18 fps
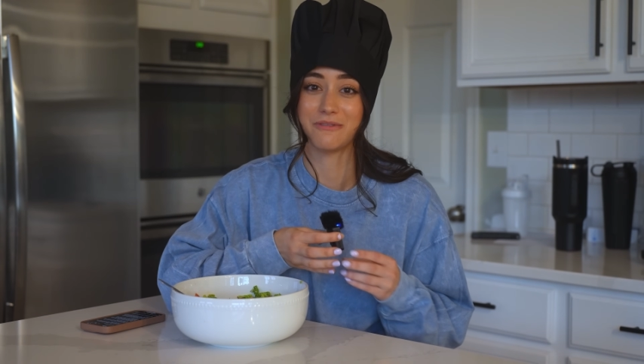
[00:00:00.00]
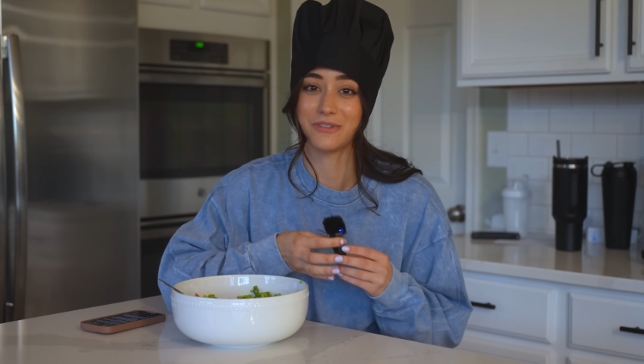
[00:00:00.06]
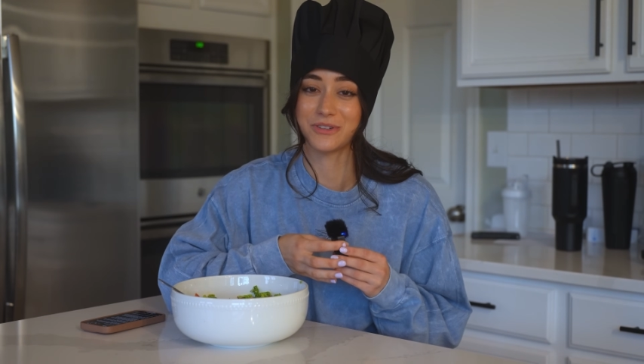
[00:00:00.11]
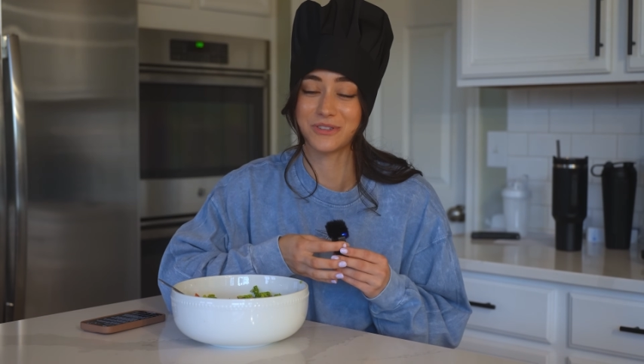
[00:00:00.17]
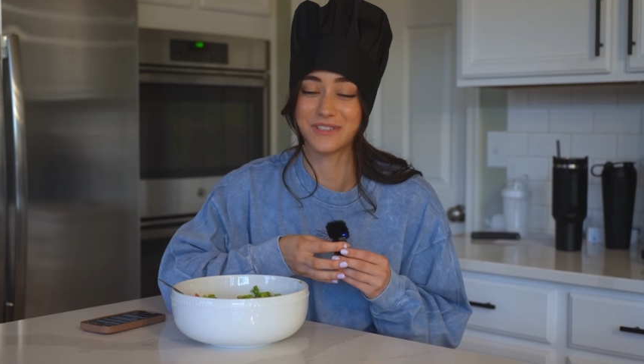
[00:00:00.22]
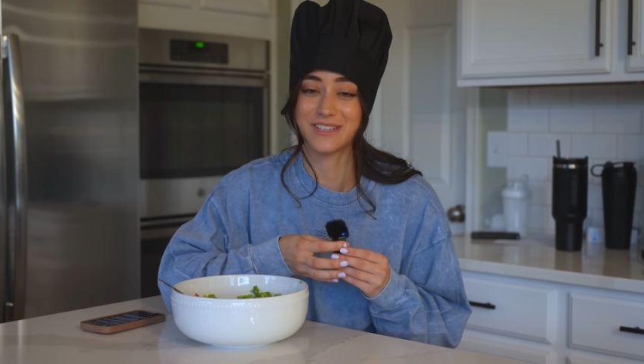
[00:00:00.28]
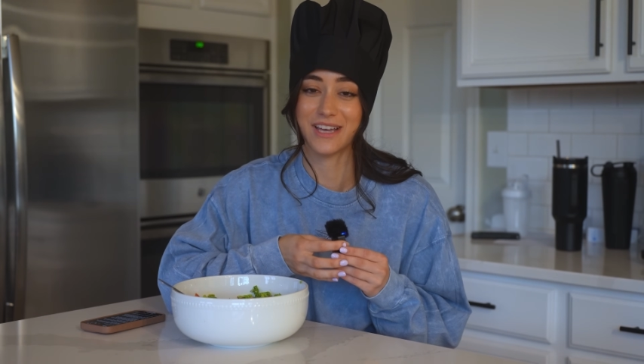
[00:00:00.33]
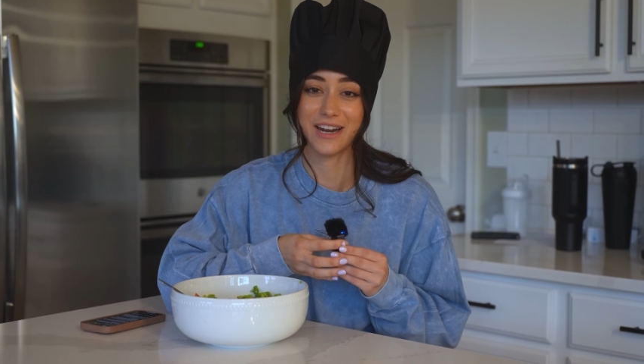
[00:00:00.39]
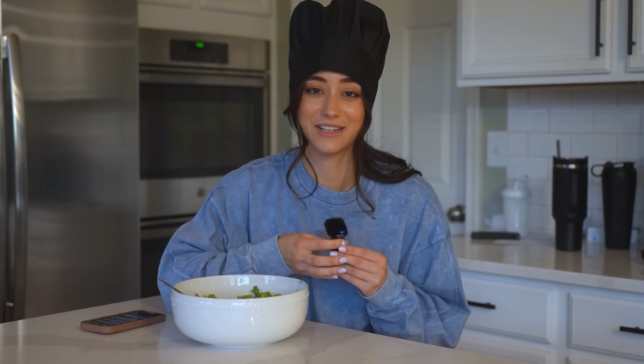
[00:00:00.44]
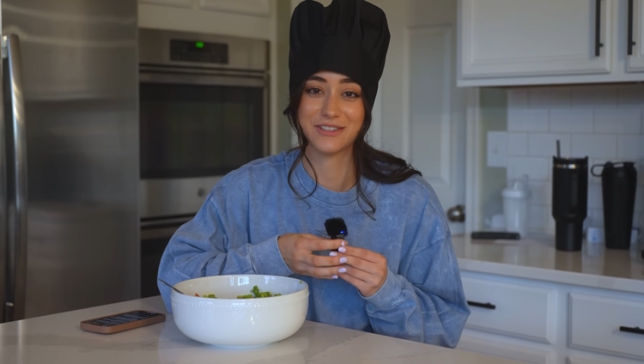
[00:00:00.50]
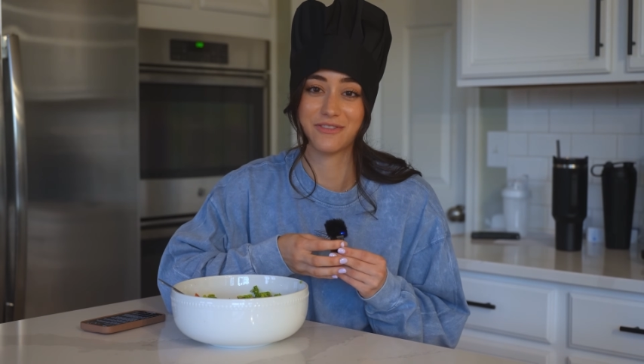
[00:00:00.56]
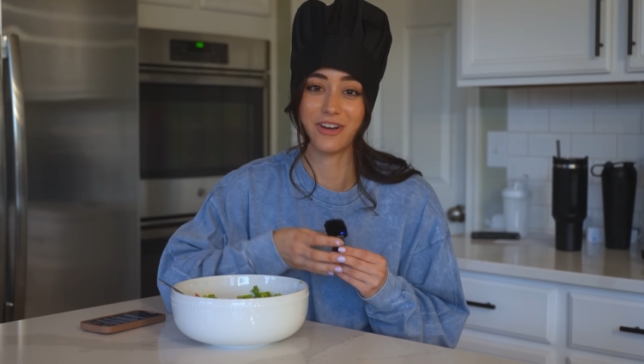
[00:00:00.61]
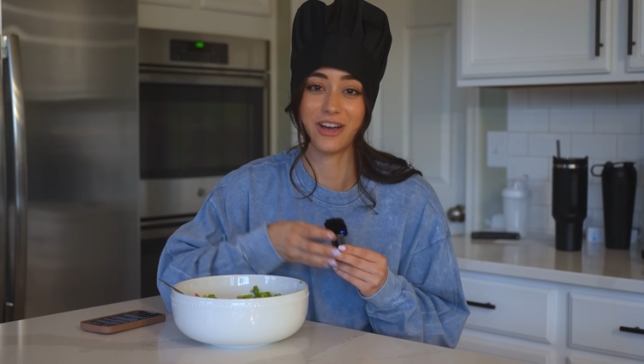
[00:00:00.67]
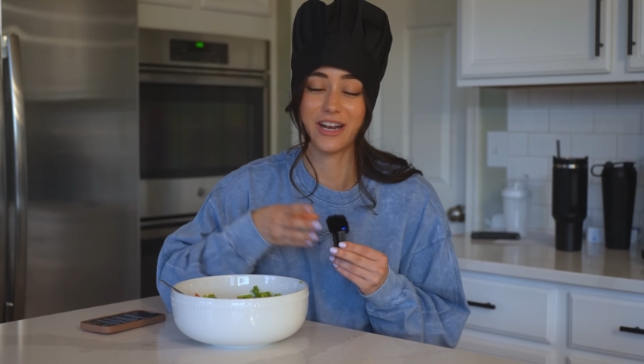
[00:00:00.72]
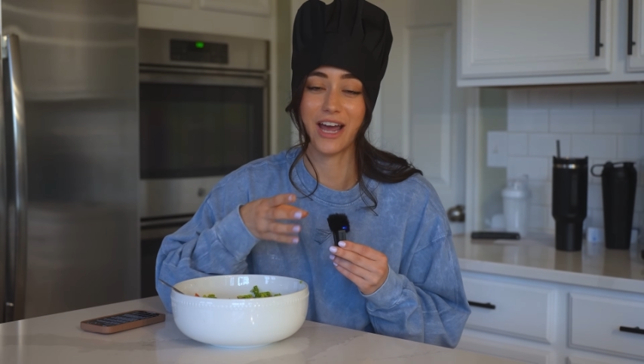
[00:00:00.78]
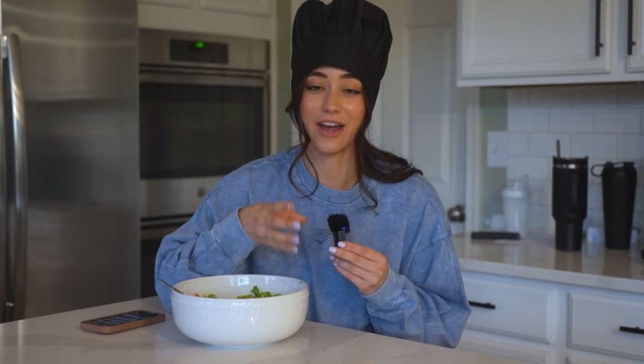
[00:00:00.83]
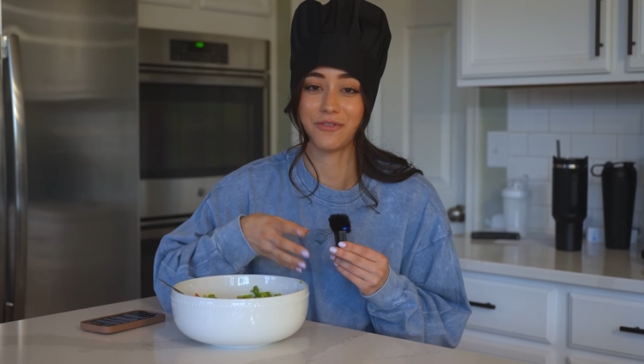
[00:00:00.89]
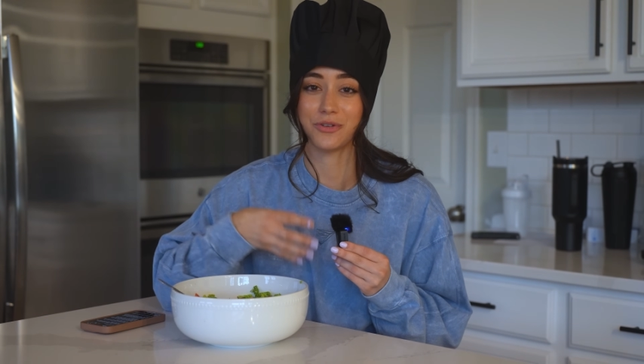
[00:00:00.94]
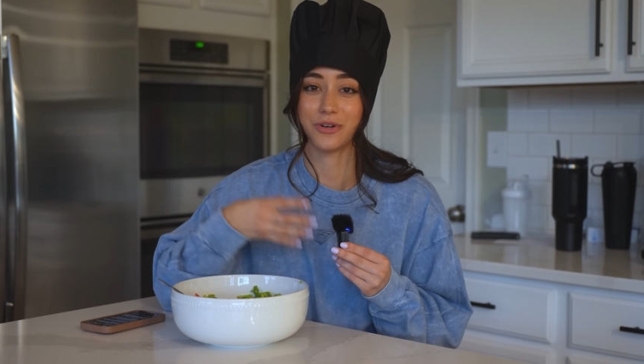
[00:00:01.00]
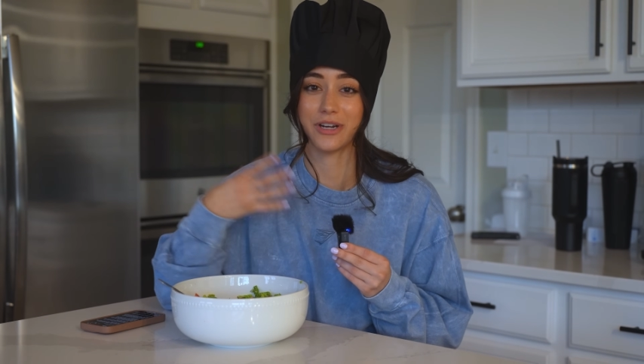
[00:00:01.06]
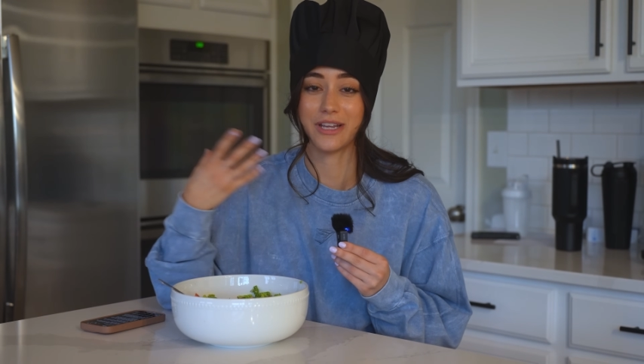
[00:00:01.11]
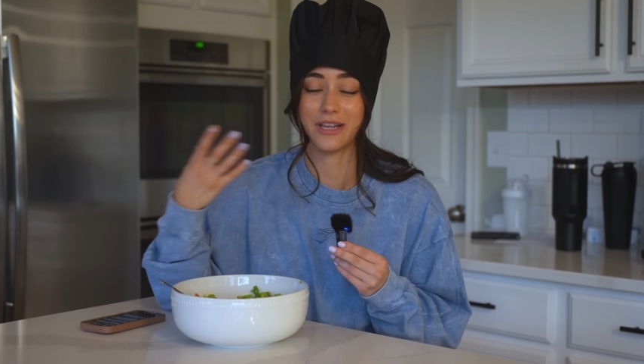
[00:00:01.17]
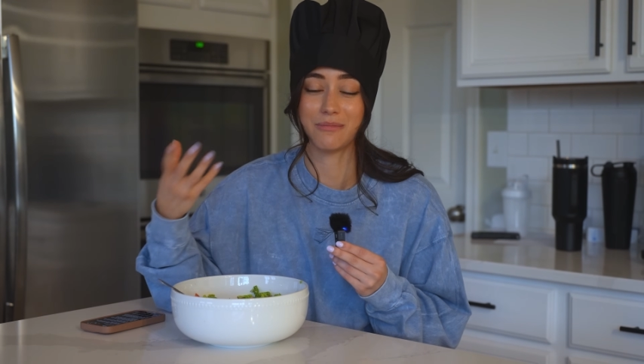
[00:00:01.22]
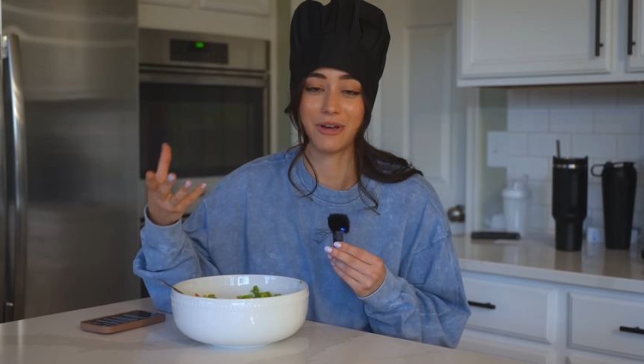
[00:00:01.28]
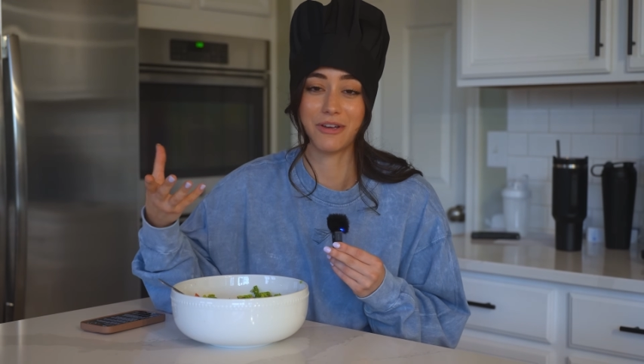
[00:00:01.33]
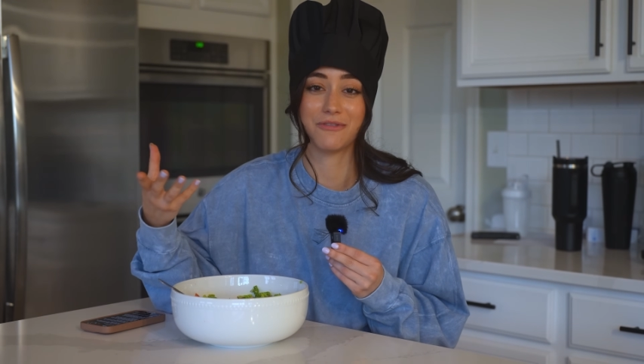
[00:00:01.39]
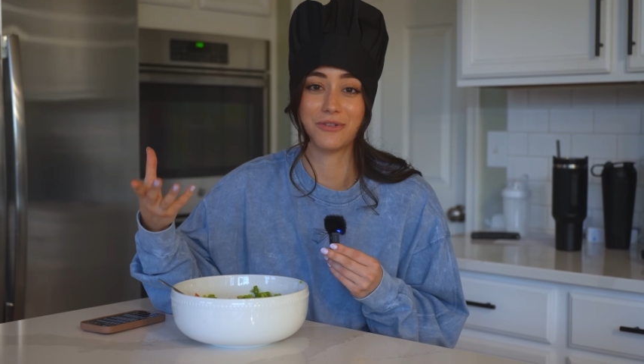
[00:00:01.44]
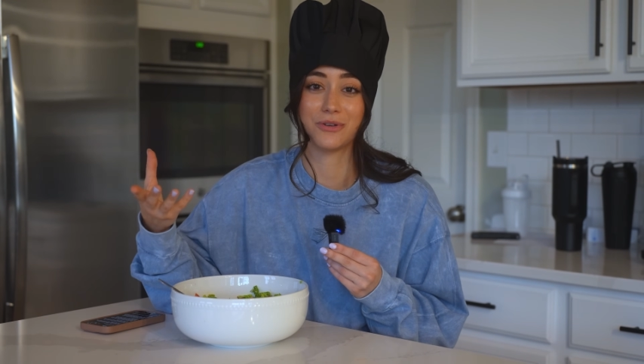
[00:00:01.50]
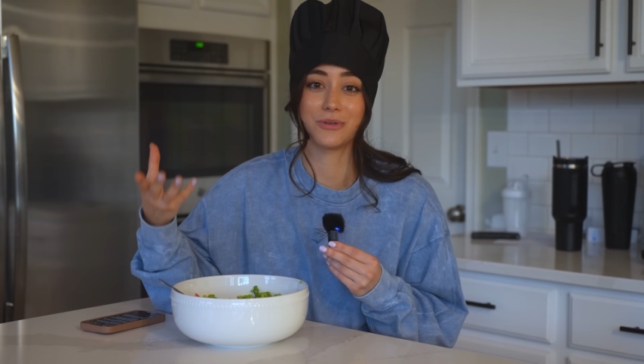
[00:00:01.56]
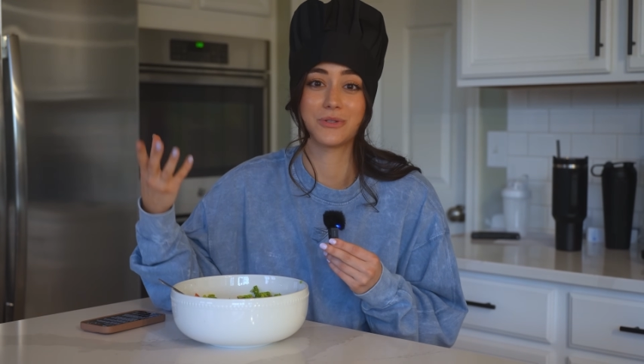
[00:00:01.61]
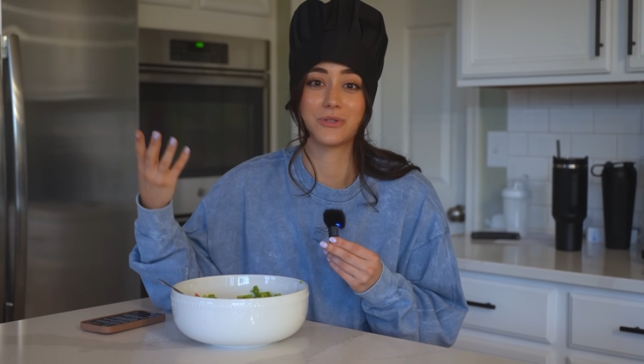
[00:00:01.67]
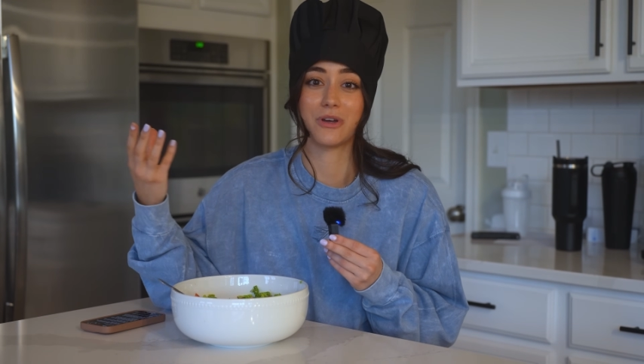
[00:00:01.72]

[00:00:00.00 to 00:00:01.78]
feel satisfied after I eat my food.